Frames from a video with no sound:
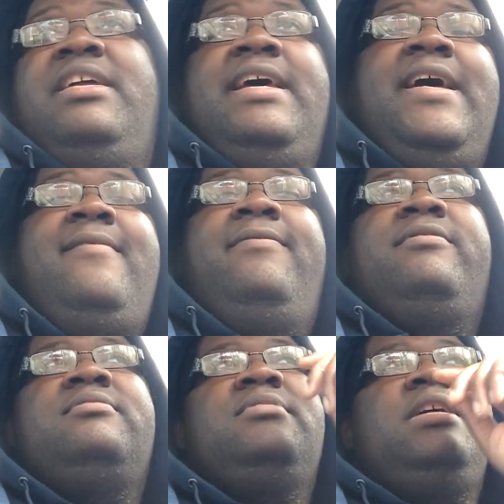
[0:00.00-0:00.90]
that I have.
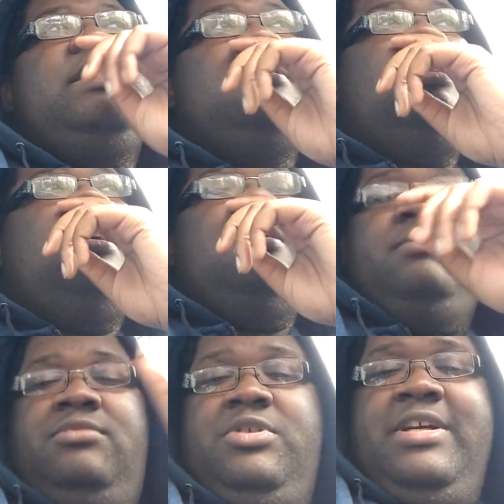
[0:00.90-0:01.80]
And
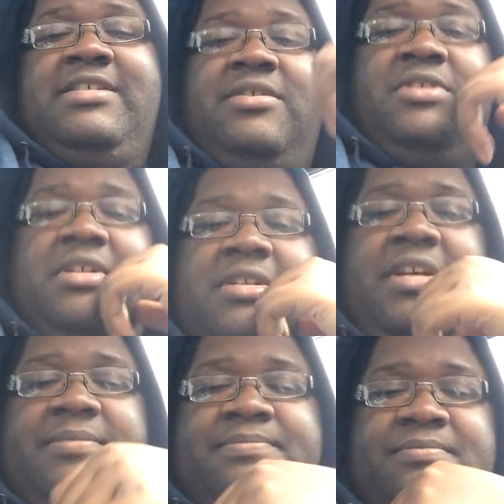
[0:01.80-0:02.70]
you guys have a good day.